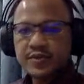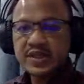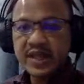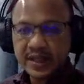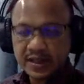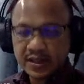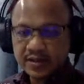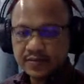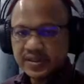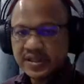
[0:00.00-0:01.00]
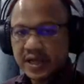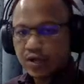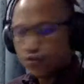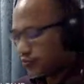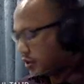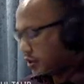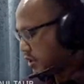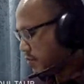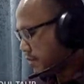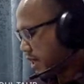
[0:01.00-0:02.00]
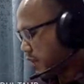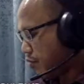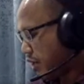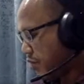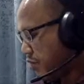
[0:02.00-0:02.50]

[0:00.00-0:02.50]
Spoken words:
day, yaum. But when you